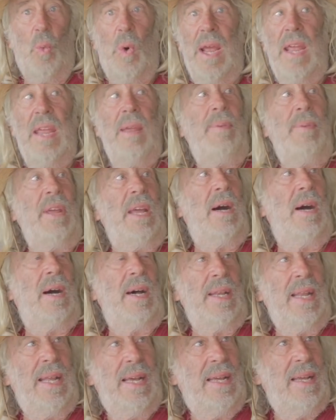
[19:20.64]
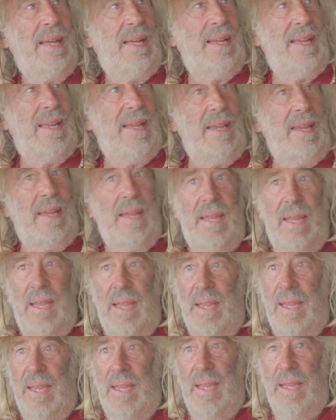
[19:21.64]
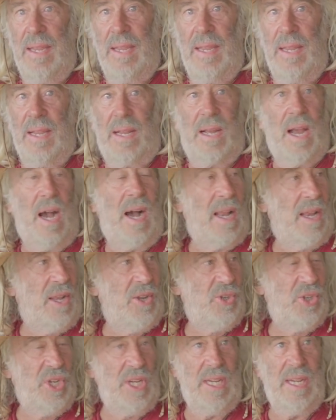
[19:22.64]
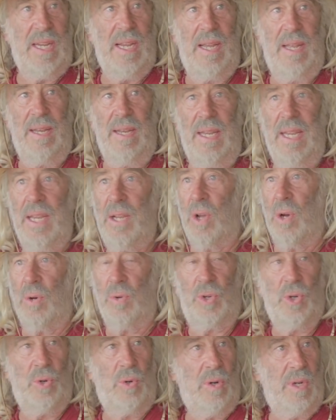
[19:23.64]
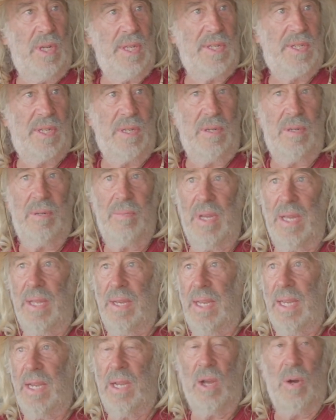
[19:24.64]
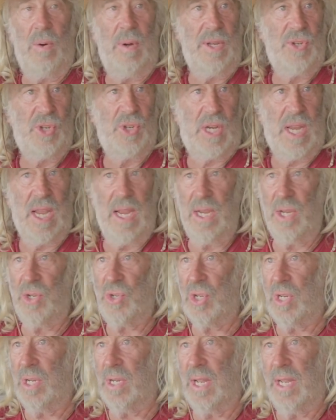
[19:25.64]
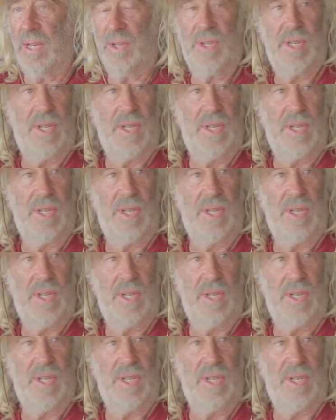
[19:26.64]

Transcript: way beyond ecology and ecotourism and eco-education and